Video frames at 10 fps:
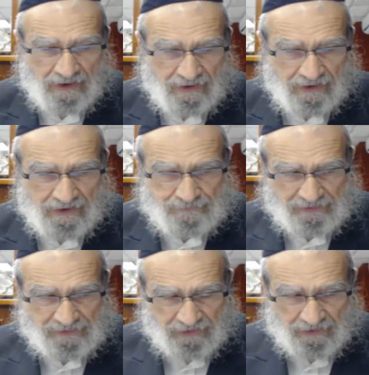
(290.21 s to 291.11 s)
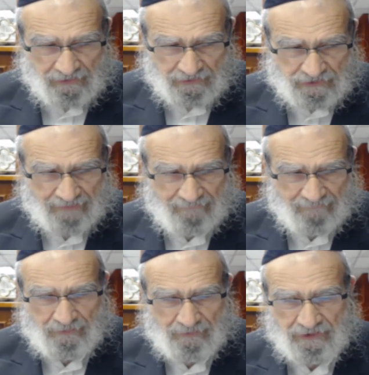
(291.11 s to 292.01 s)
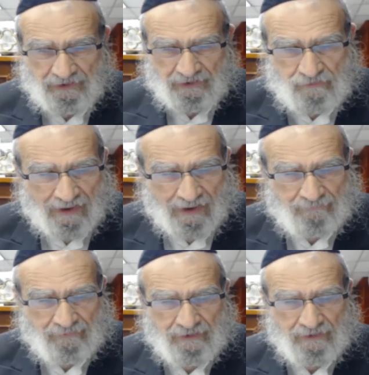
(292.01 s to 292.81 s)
his particular shevet, particular tribe.